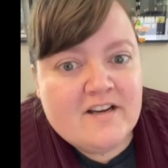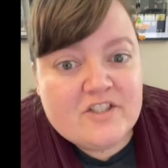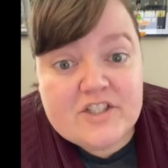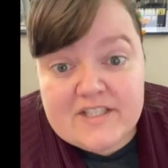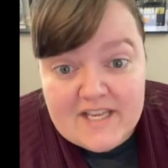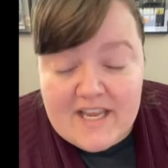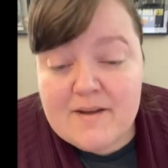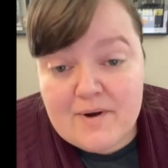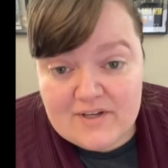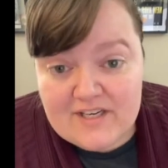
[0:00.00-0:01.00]
Just thinking
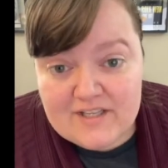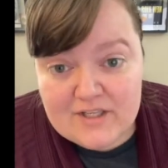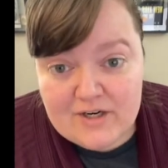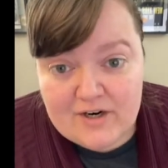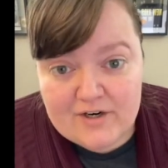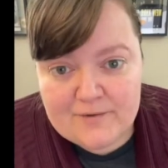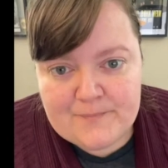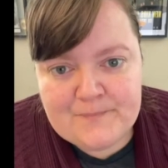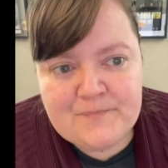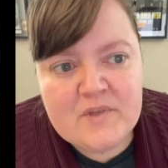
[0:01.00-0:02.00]
about getting in the car.
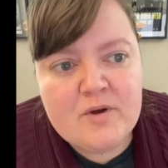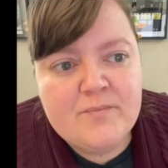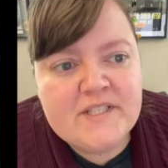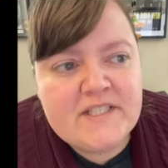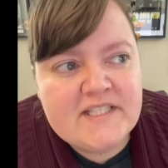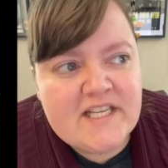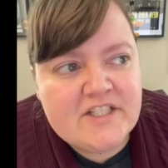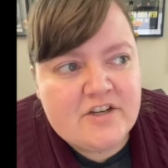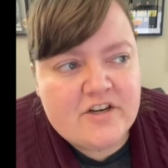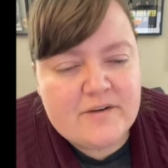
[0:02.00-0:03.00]
But since I
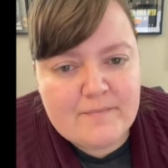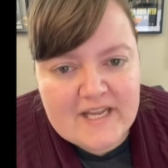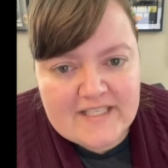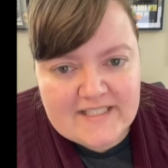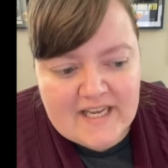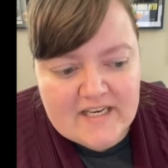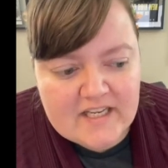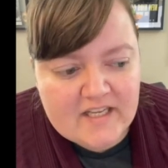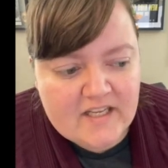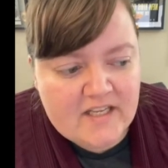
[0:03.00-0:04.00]
started
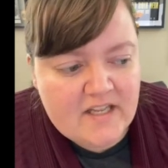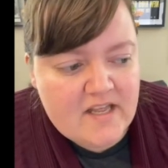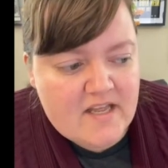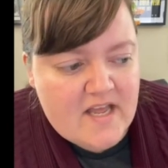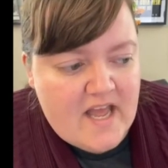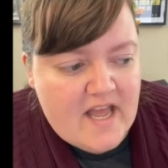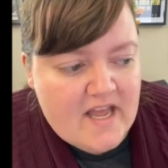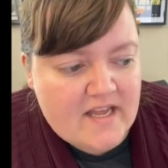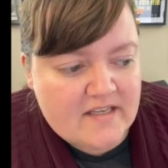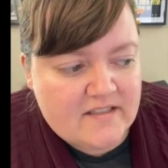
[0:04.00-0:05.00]
meditating,
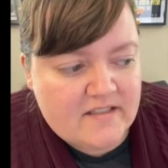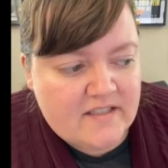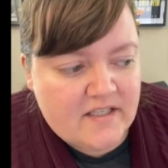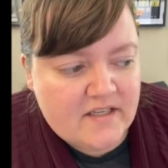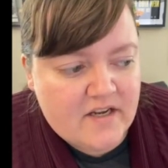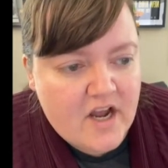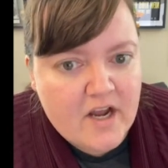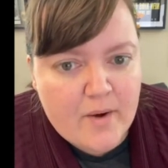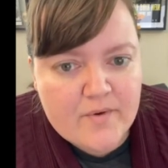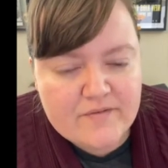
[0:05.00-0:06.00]
and a
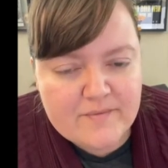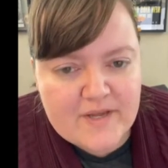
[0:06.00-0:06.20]
couple of the